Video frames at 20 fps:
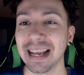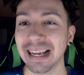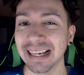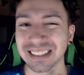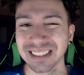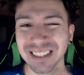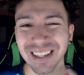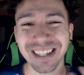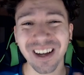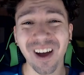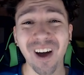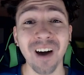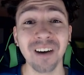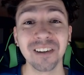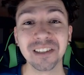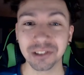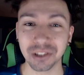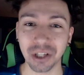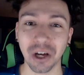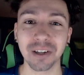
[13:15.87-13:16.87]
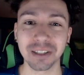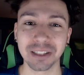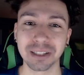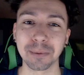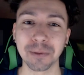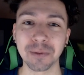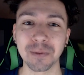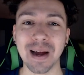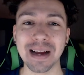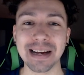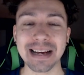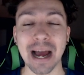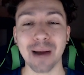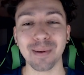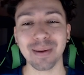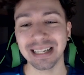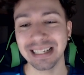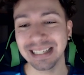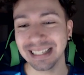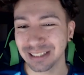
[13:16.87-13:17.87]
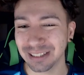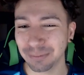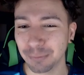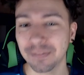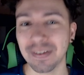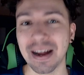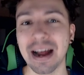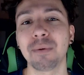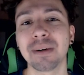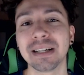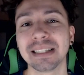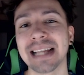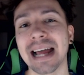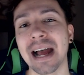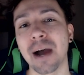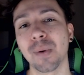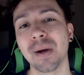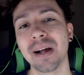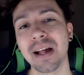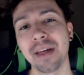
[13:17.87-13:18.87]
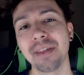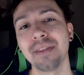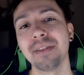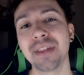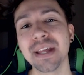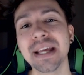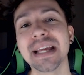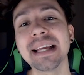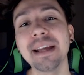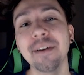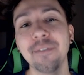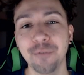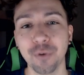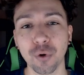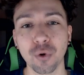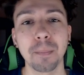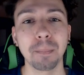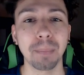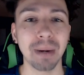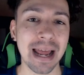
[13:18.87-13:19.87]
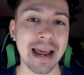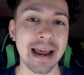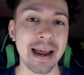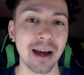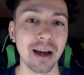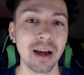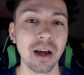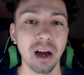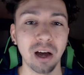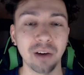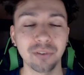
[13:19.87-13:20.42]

He is like untouchable right now, and he is without a doubt the form player